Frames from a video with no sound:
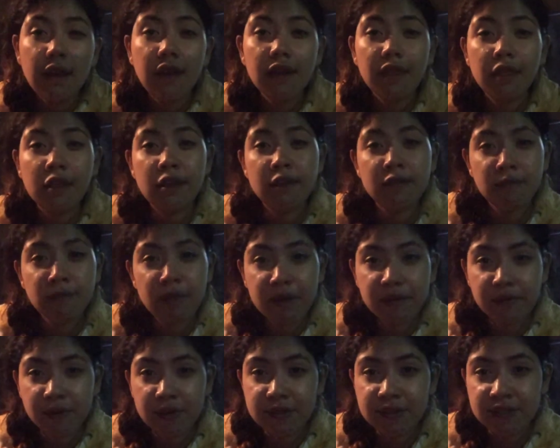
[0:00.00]
So this was my
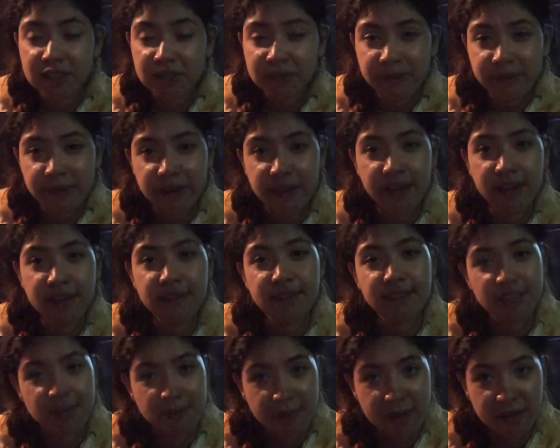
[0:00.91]
first experience
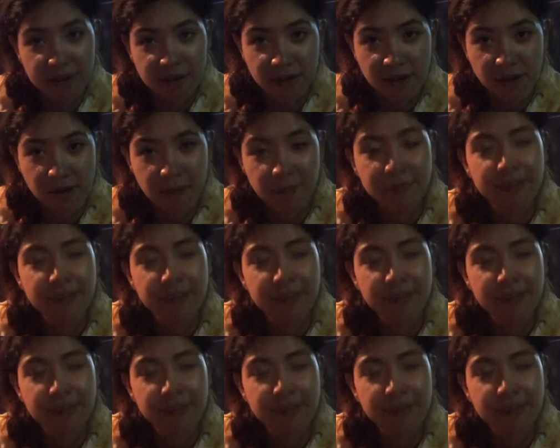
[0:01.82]
in Main Hall.